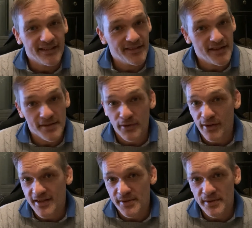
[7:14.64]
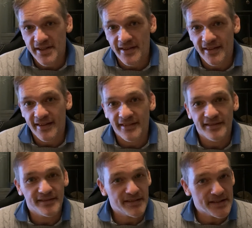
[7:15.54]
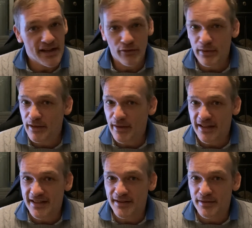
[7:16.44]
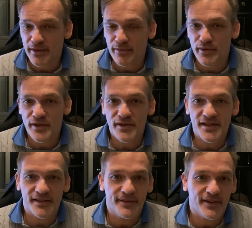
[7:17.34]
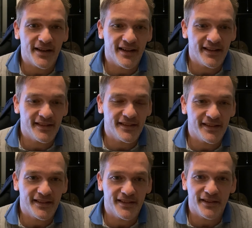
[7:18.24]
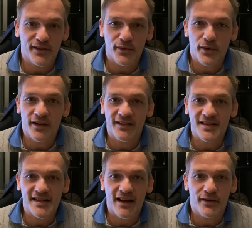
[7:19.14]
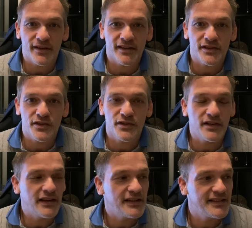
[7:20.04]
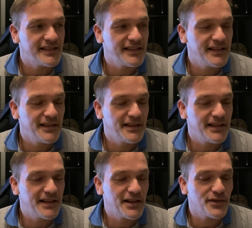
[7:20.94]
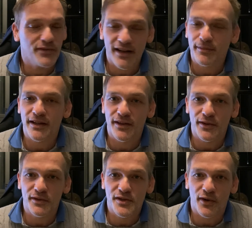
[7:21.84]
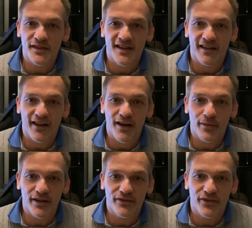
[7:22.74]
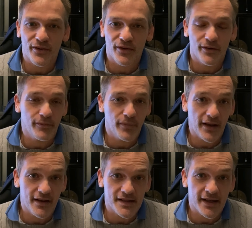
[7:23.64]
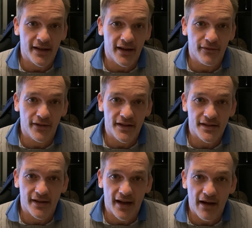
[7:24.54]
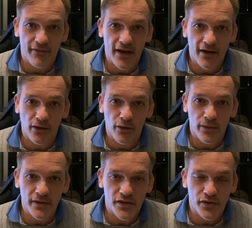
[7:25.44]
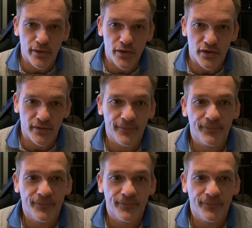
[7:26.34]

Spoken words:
There's some great stories out there. Never been a better time to be a producer. And, the world is now an incredibly huge content library for players like Netflix that have that global distribution.